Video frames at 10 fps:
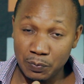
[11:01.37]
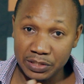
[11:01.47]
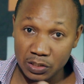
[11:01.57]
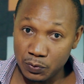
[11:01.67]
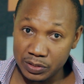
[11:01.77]

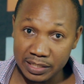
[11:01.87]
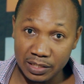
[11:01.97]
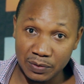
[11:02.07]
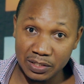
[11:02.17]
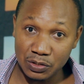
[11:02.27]
precious
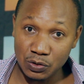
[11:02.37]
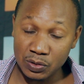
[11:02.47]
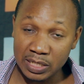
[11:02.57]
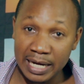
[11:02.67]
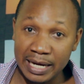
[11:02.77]
possession, which is your
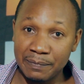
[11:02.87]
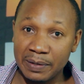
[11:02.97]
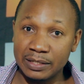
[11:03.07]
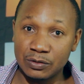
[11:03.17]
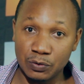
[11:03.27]
time,
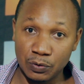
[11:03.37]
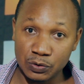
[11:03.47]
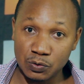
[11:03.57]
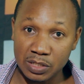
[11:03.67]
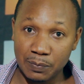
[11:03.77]
and to
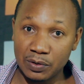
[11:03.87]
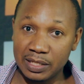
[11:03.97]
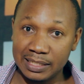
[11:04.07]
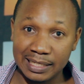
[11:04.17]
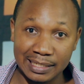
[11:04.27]
those who support the
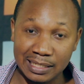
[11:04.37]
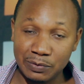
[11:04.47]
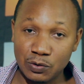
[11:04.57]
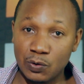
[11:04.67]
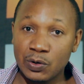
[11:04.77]
Digging Deep
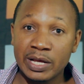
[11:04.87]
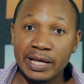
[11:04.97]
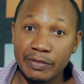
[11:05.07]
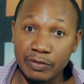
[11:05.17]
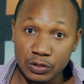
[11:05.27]
show,
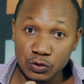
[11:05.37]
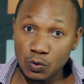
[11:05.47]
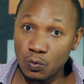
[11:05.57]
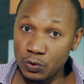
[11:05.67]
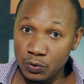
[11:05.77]
the
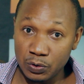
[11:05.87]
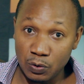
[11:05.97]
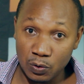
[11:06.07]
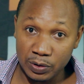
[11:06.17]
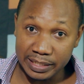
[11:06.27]
show would not
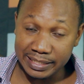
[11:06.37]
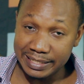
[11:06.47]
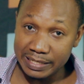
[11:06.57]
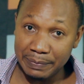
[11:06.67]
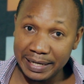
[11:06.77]
go this
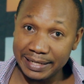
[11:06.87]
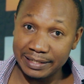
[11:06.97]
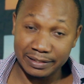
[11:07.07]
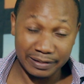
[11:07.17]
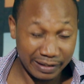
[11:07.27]
deeper
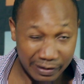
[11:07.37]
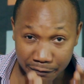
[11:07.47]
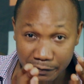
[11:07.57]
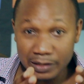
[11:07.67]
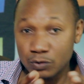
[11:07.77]

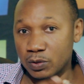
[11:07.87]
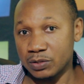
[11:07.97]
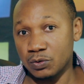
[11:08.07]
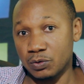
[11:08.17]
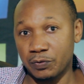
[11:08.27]
if it was
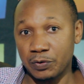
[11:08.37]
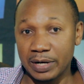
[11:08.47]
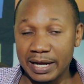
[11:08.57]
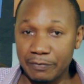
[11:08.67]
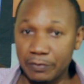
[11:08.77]
not of your
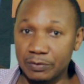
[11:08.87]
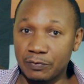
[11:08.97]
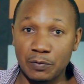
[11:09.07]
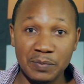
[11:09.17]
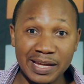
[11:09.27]
effort.
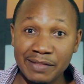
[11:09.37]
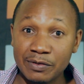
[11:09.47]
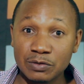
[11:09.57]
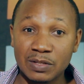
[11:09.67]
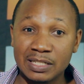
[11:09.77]
For me and the
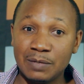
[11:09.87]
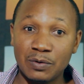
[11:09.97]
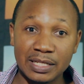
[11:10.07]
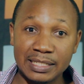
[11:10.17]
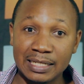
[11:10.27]
rest of the team
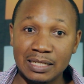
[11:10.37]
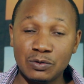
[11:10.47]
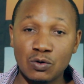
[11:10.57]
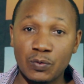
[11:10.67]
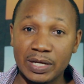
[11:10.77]
on the Digging Deep
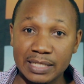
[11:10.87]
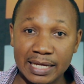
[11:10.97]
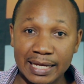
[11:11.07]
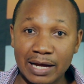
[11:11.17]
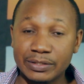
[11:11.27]
show, we are
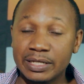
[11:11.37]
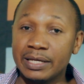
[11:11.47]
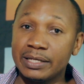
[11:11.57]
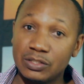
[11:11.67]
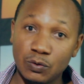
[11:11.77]
signing out
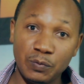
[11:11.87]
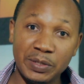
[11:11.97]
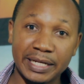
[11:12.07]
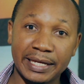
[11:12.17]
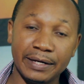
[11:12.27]
till we meet
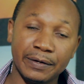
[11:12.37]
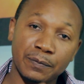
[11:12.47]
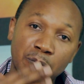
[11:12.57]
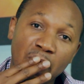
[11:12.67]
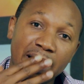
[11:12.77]
again.
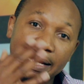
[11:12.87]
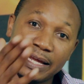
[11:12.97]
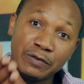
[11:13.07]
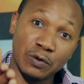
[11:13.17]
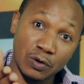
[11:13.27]
I
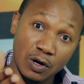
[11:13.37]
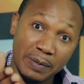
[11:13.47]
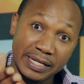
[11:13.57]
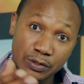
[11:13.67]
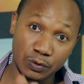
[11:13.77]
love you all. God
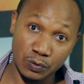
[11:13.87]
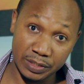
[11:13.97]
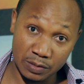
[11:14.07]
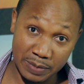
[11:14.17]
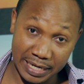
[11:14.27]
bless you.
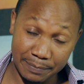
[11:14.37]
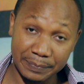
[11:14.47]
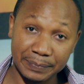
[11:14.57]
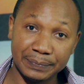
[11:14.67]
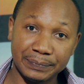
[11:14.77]

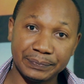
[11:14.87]
Kuzizmanel.